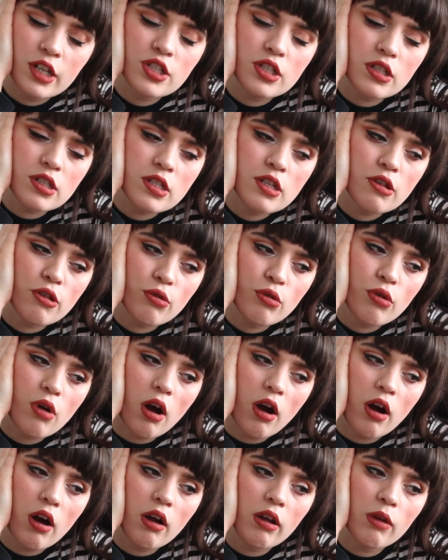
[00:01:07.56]
just
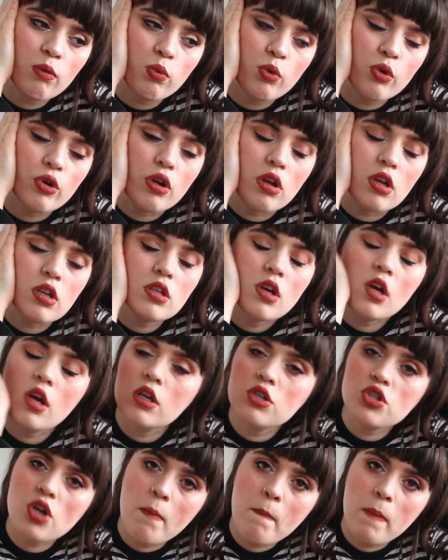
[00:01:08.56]
thought I would
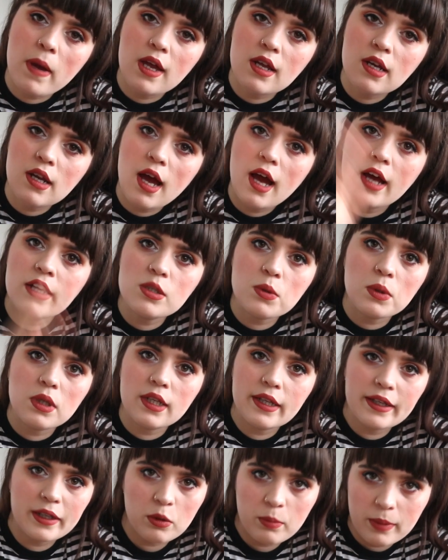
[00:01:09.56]
jump in and do a
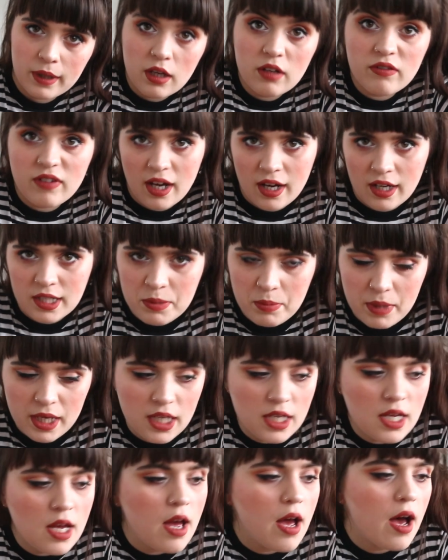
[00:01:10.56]
little bit of
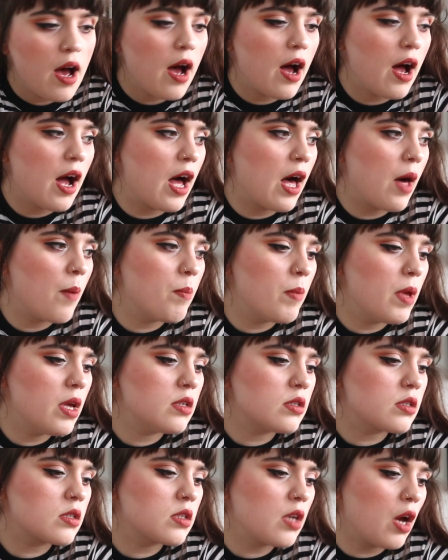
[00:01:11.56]
admin.
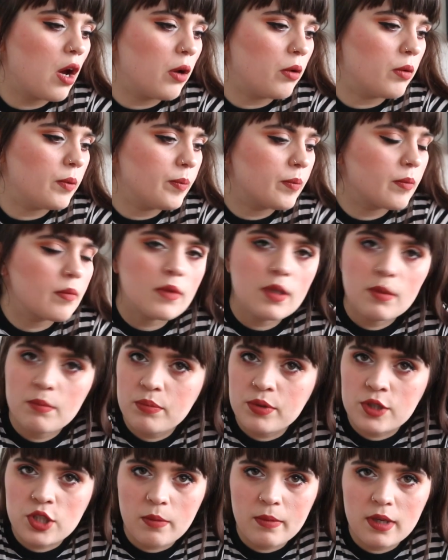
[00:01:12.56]
So
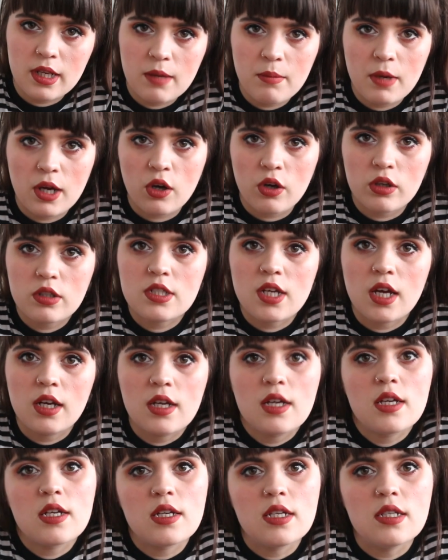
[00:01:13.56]
predominantly my
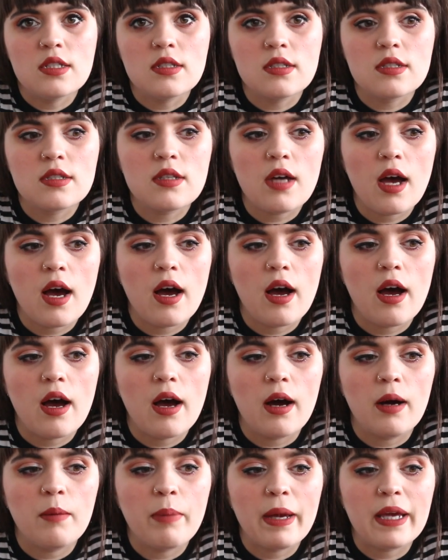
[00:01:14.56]
content is
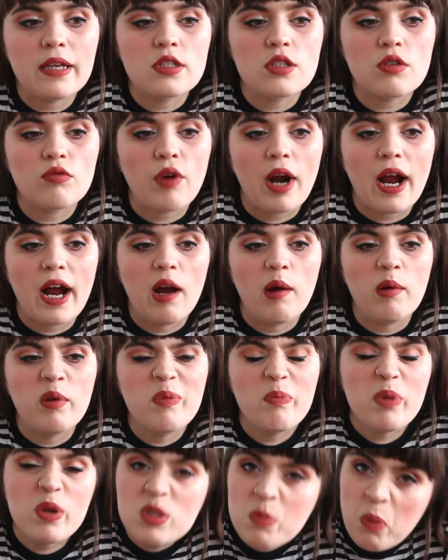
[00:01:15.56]
based
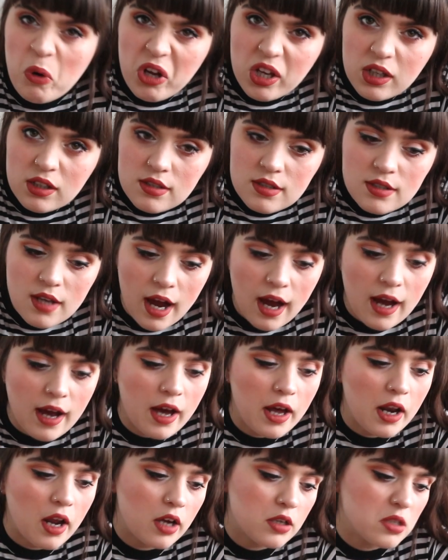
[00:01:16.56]
around beauty products,
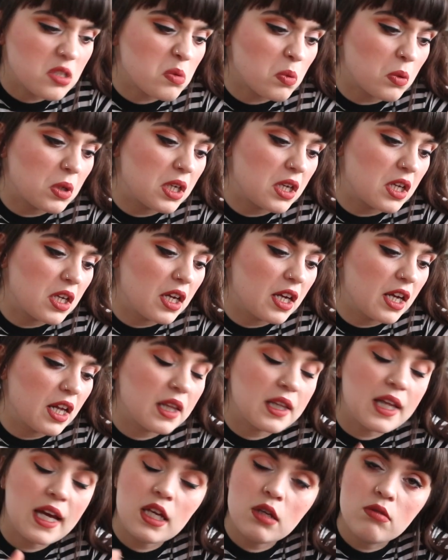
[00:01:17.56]
and I just wanted to
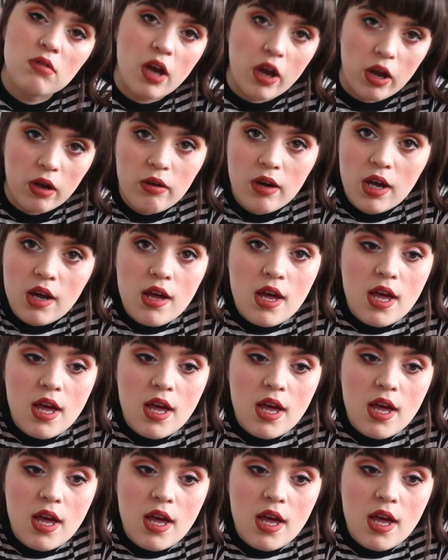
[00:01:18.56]
let you know